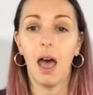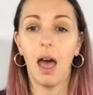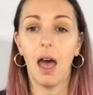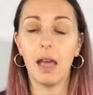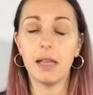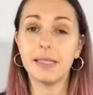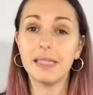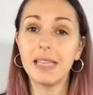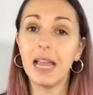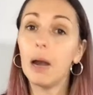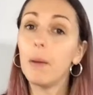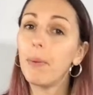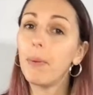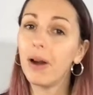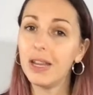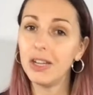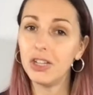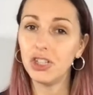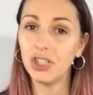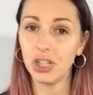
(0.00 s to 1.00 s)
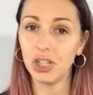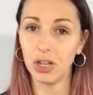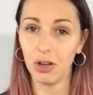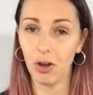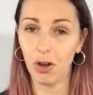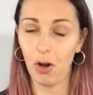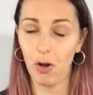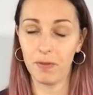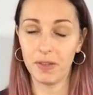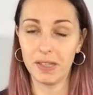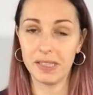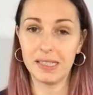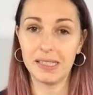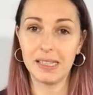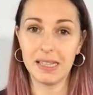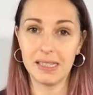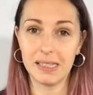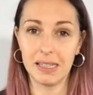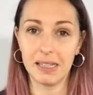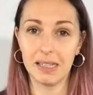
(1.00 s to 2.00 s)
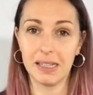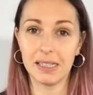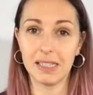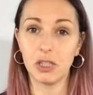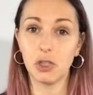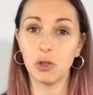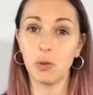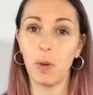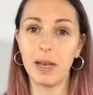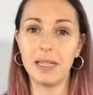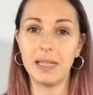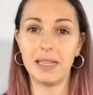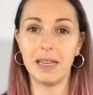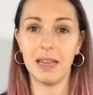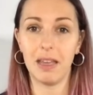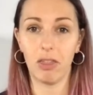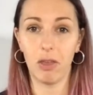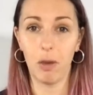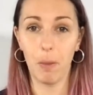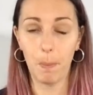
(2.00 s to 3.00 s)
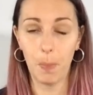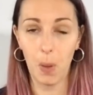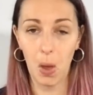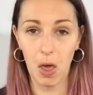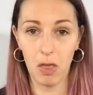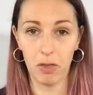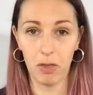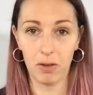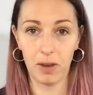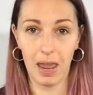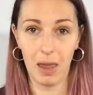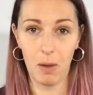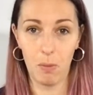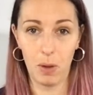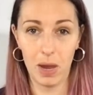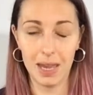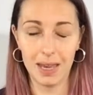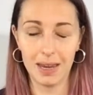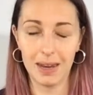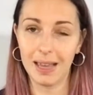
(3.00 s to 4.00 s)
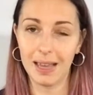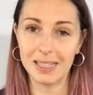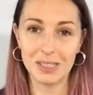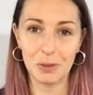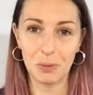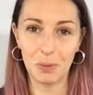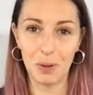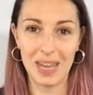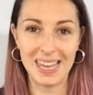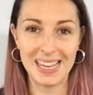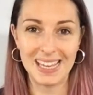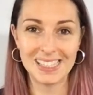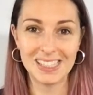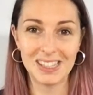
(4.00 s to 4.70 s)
uh, celebration of the Sizzix twentieth birthday week next week.